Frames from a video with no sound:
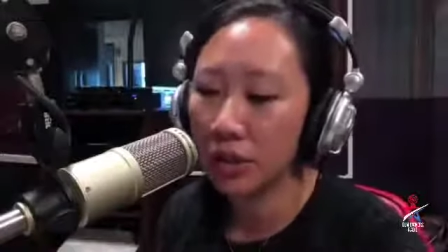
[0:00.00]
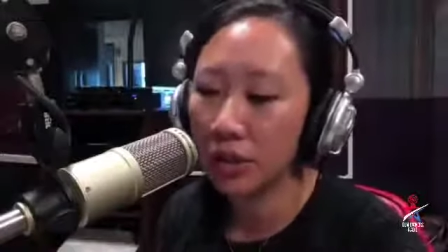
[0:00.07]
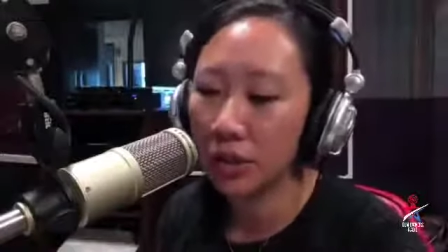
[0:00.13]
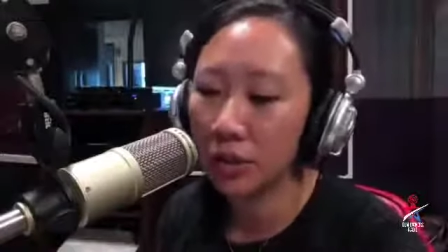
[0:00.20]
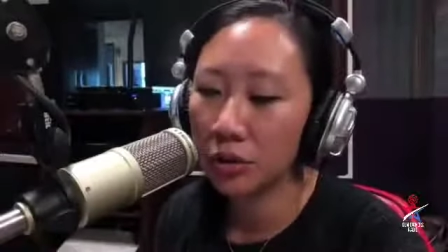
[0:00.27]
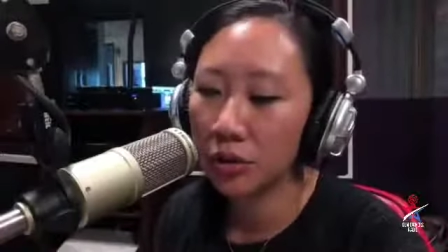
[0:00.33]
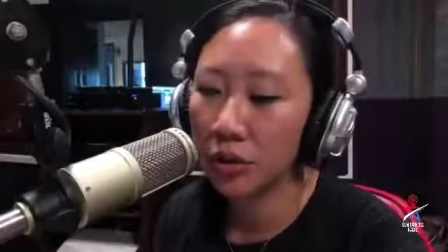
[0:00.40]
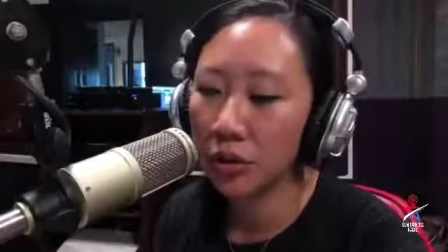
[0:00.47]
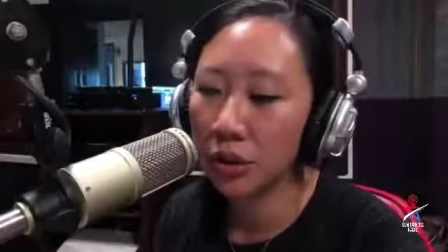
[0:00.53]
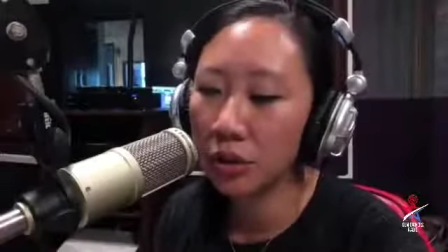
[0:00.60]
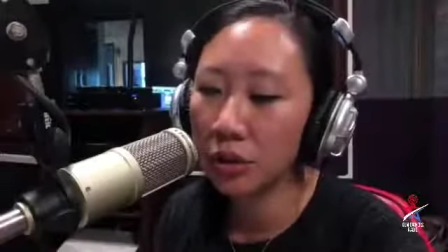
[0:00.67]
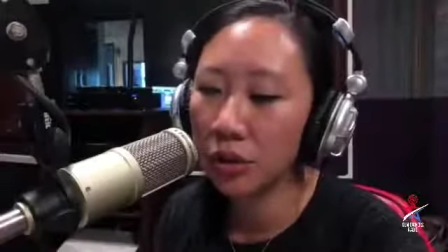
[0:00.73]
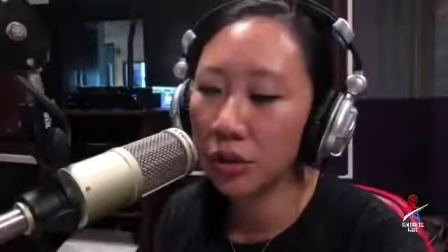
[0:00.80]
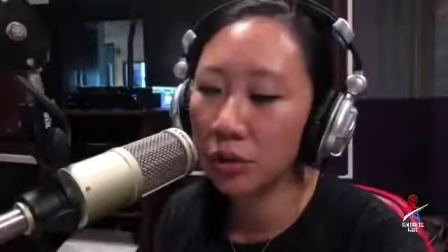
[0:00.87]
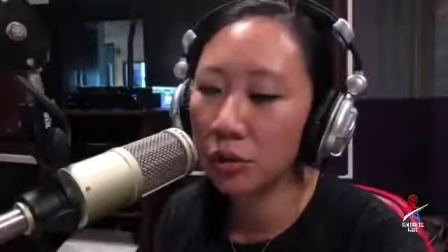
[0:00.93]
So to
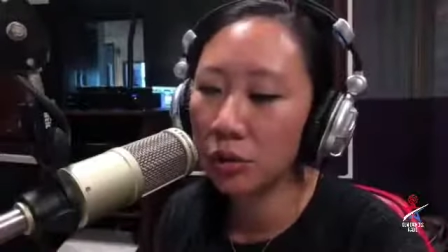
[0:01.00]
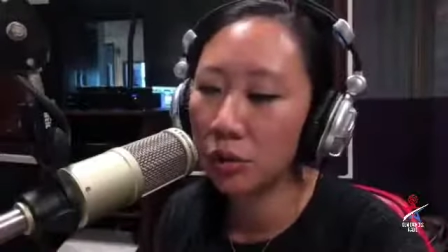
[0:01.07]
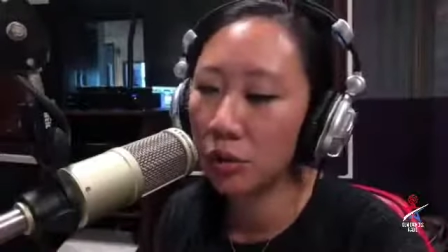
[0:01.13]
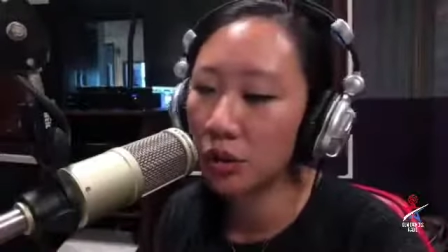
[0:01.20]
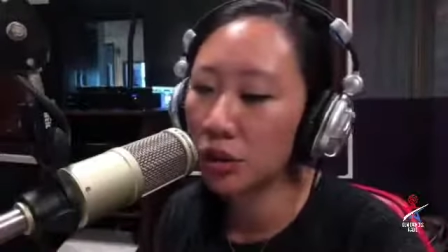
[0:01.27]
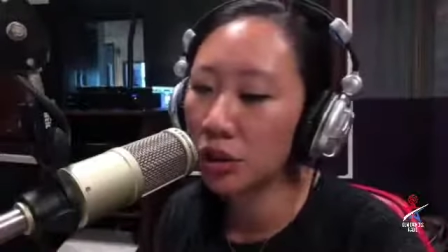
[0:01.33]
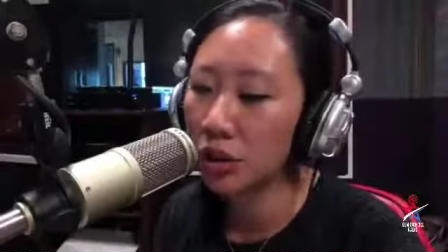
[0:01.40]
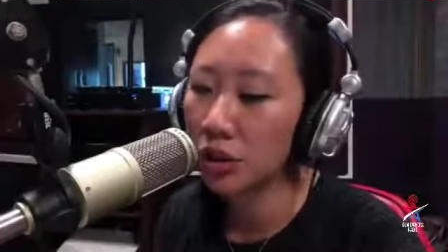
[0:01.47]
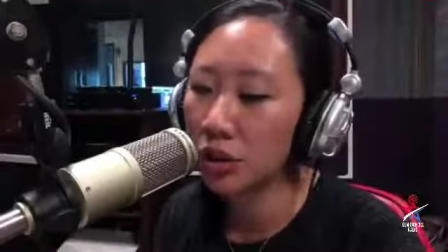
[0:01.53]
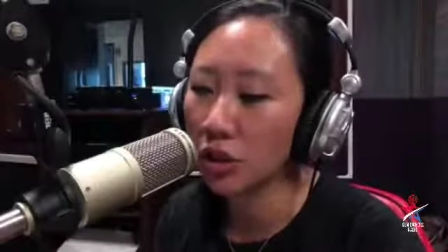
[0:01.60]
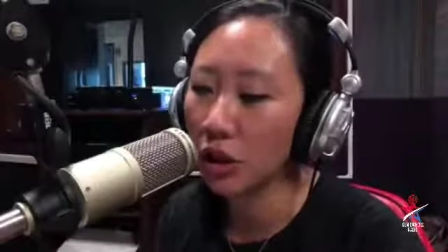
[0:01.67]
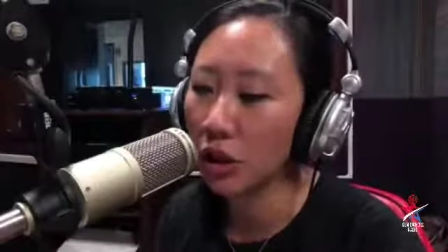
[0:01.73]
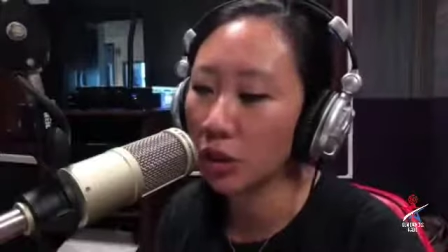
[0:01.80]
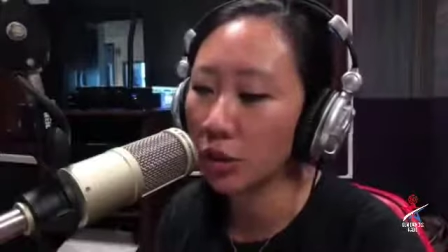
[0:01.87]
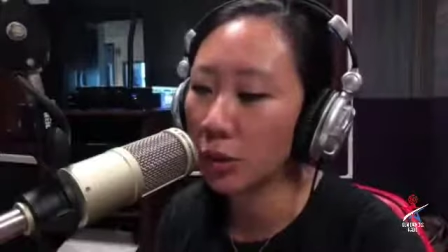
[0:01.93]
those who
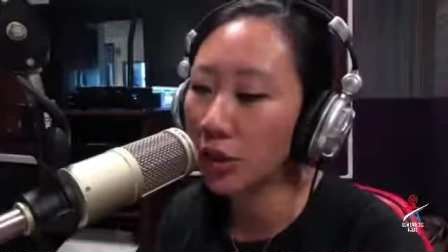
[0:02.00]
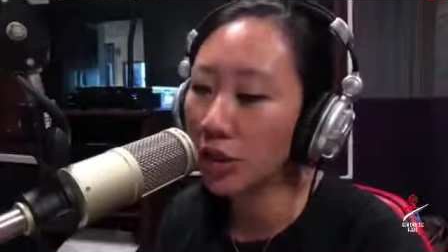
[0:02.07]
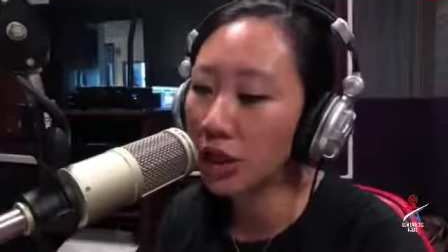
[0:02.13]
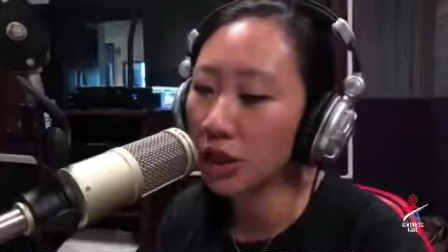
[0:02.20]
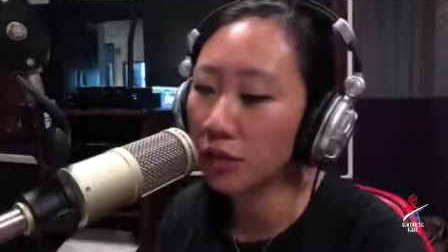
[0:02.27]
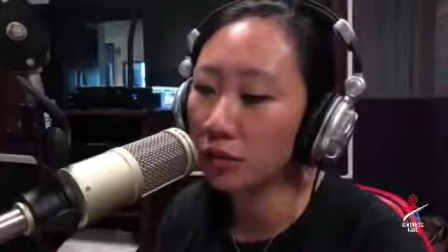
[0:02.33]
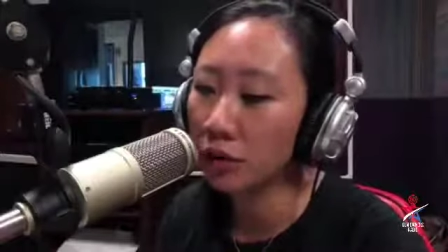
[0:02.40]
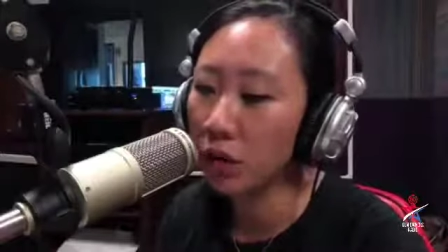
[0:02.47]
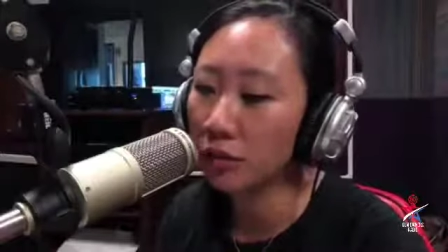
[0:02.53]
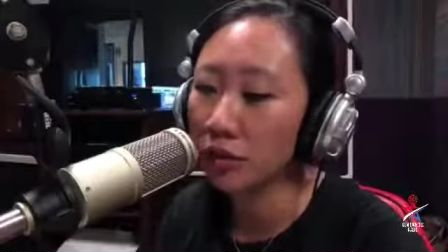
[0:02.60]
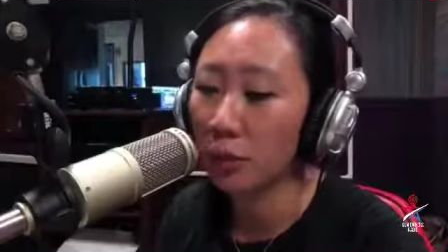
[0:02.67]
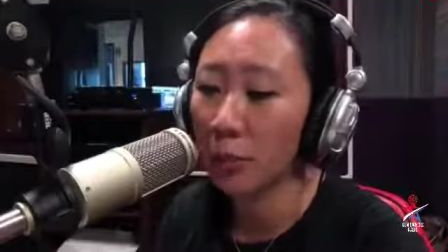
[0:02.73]
just aren't going to get involved,